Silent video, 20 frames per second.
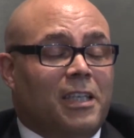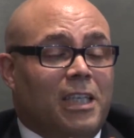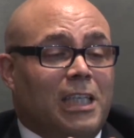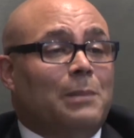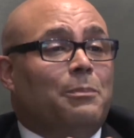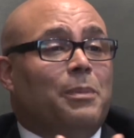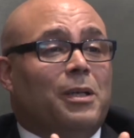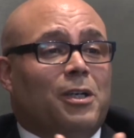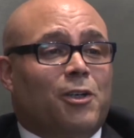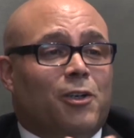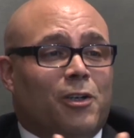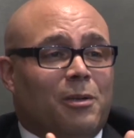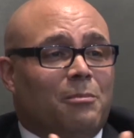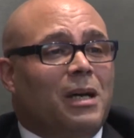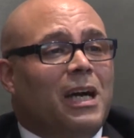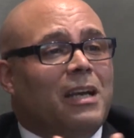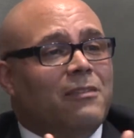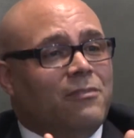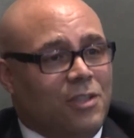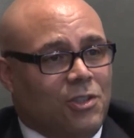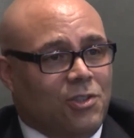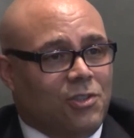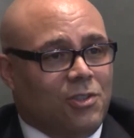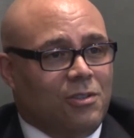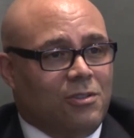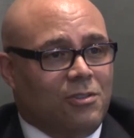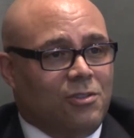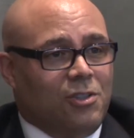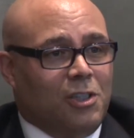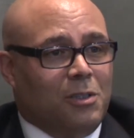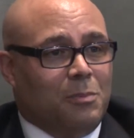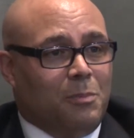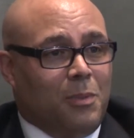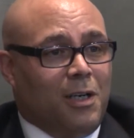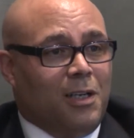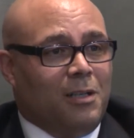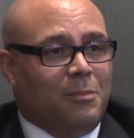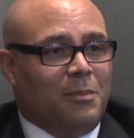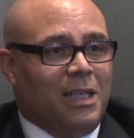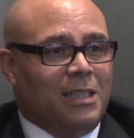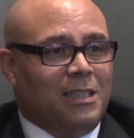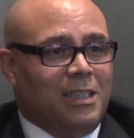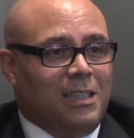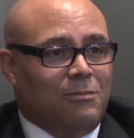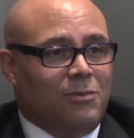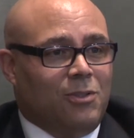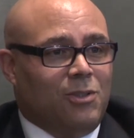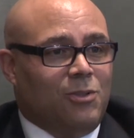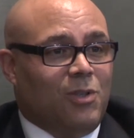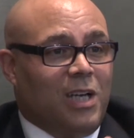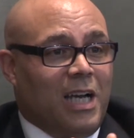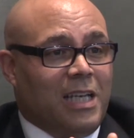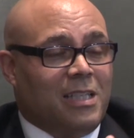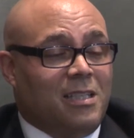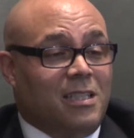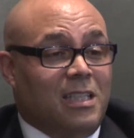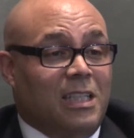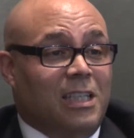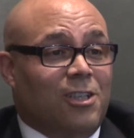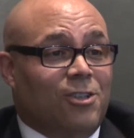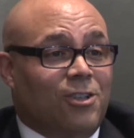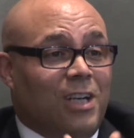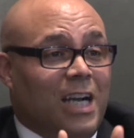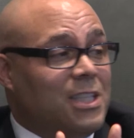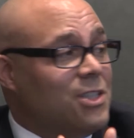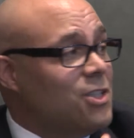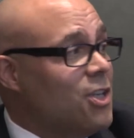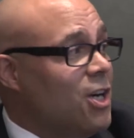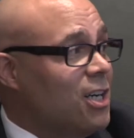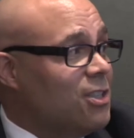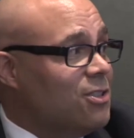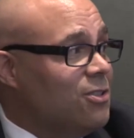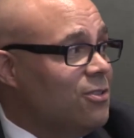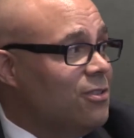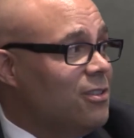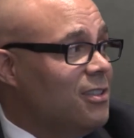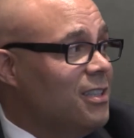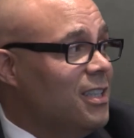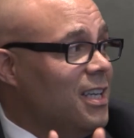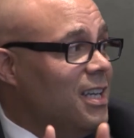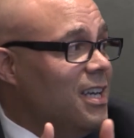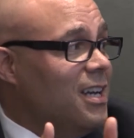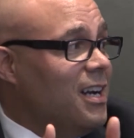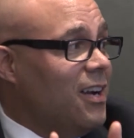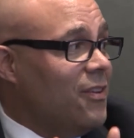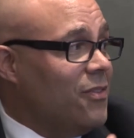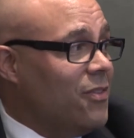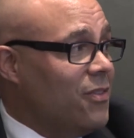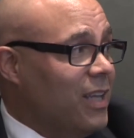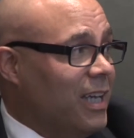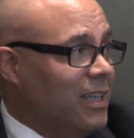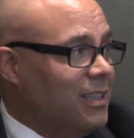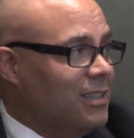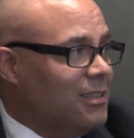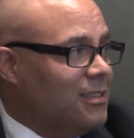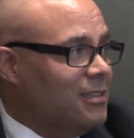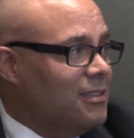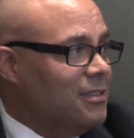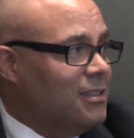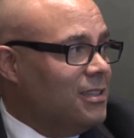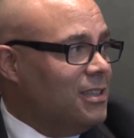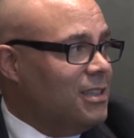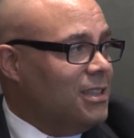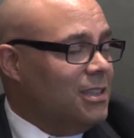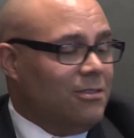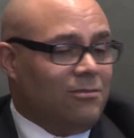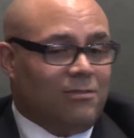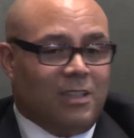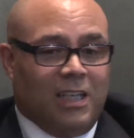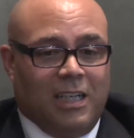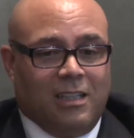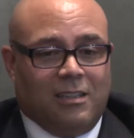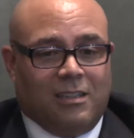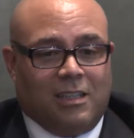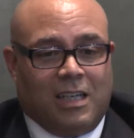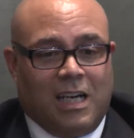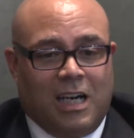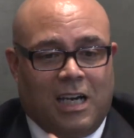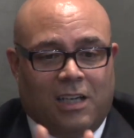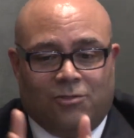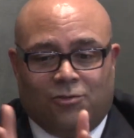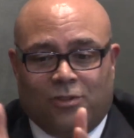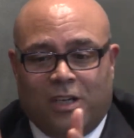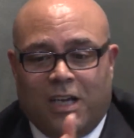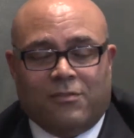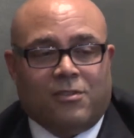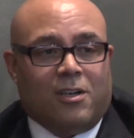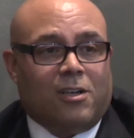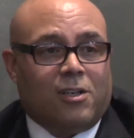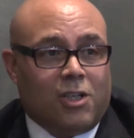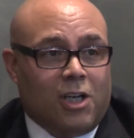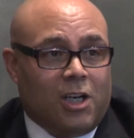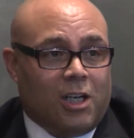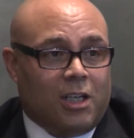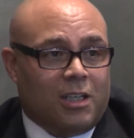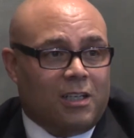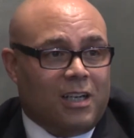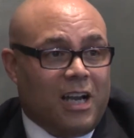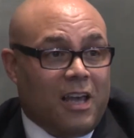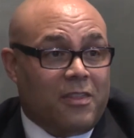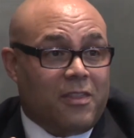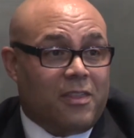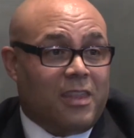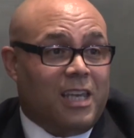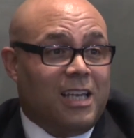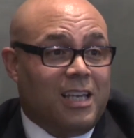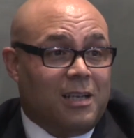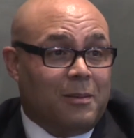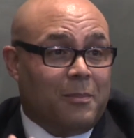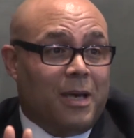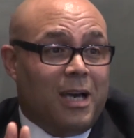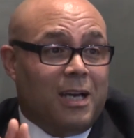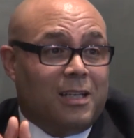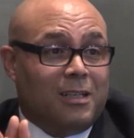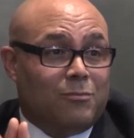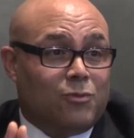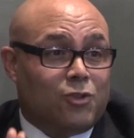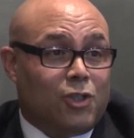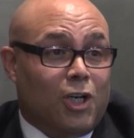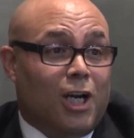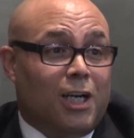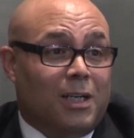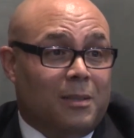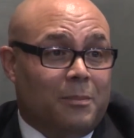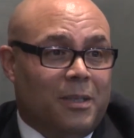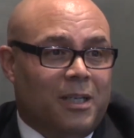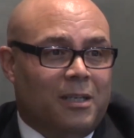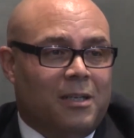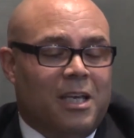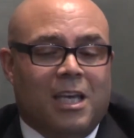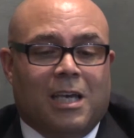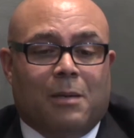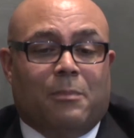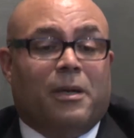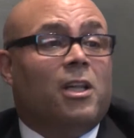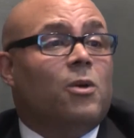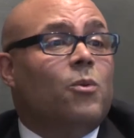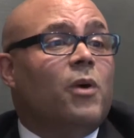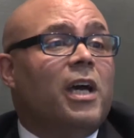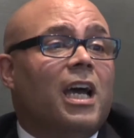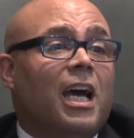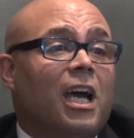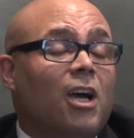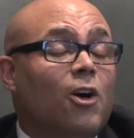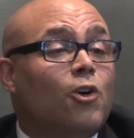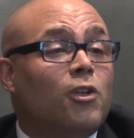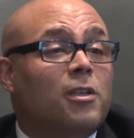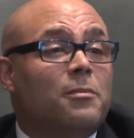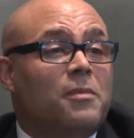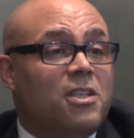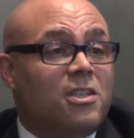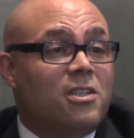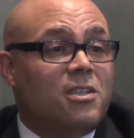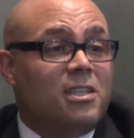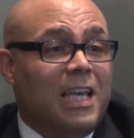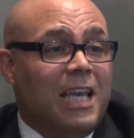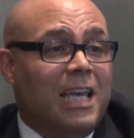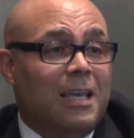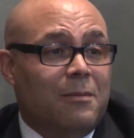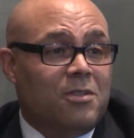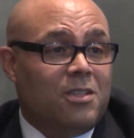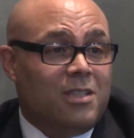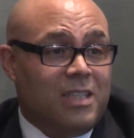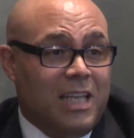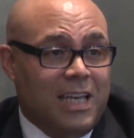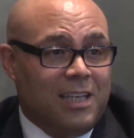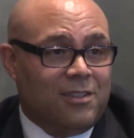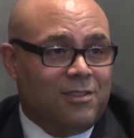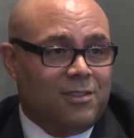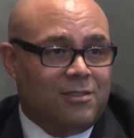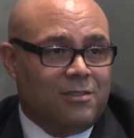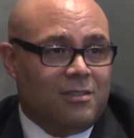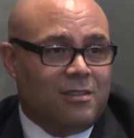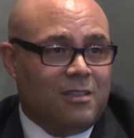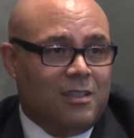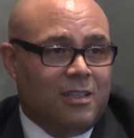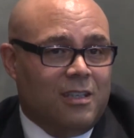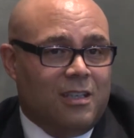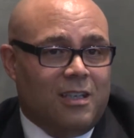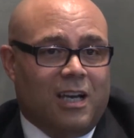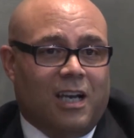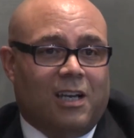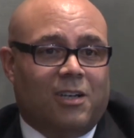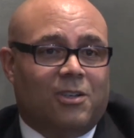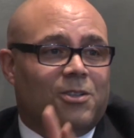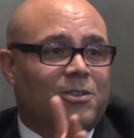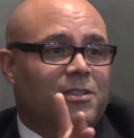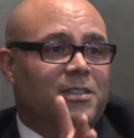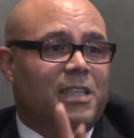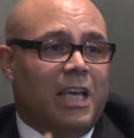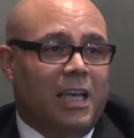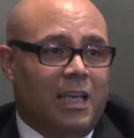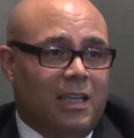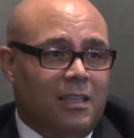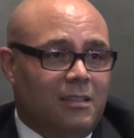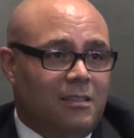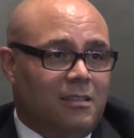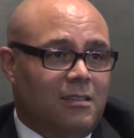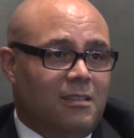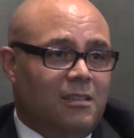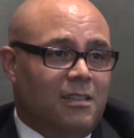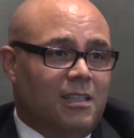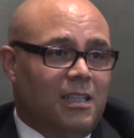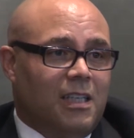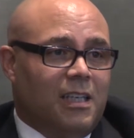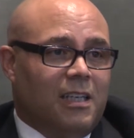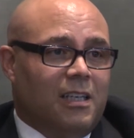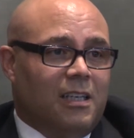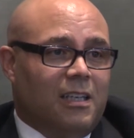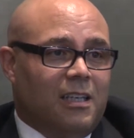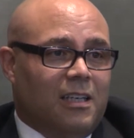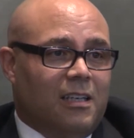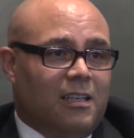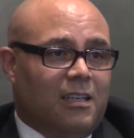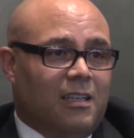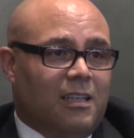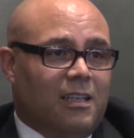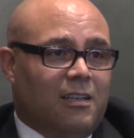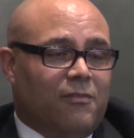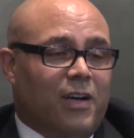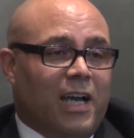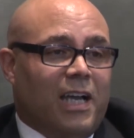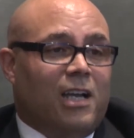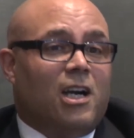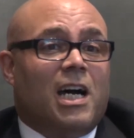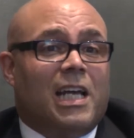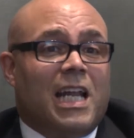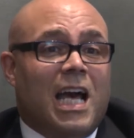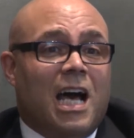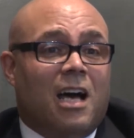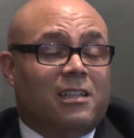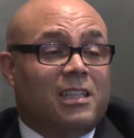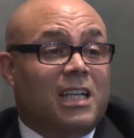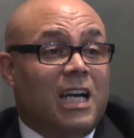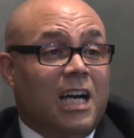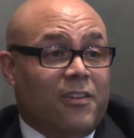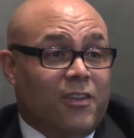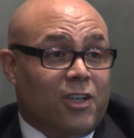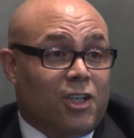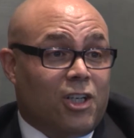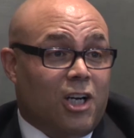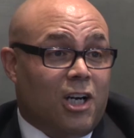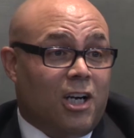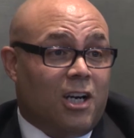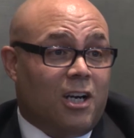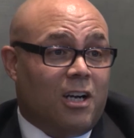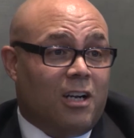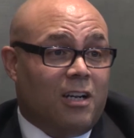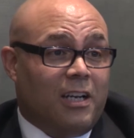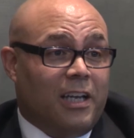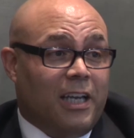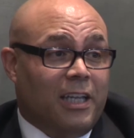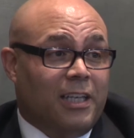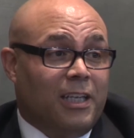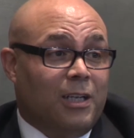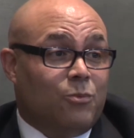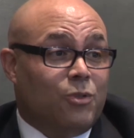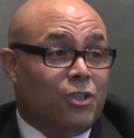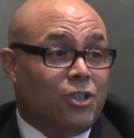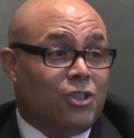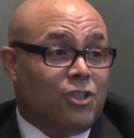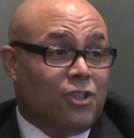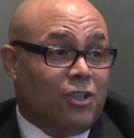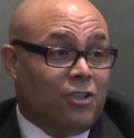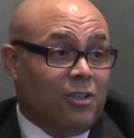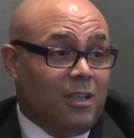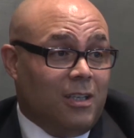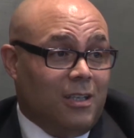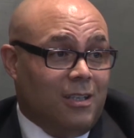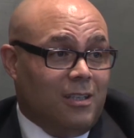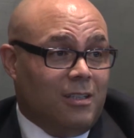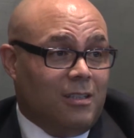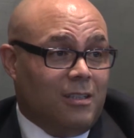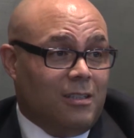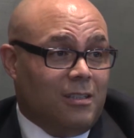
keeping her in my vision. She's part of my team too. I see her, I talk to her, I thank her. Right? The guy who drives our car. I think about him, talk about him. By the way, I hold him to the same standards I hold Dave. If I got out and got in the car and it was dirty,